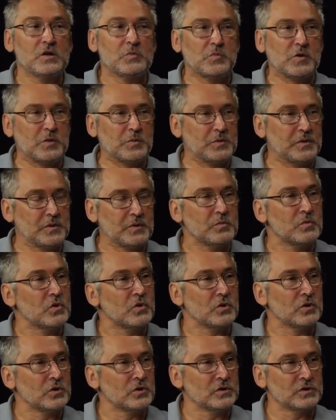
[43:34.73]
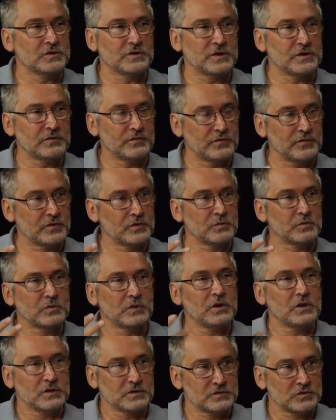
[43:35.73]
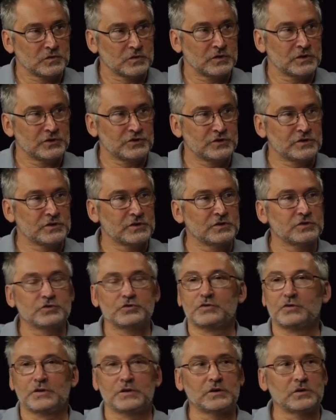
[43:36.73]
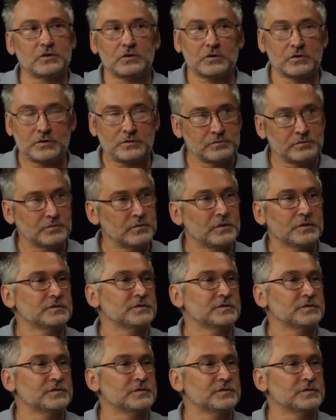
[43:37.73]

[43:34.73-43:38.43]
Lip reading: probably more than from the original injury or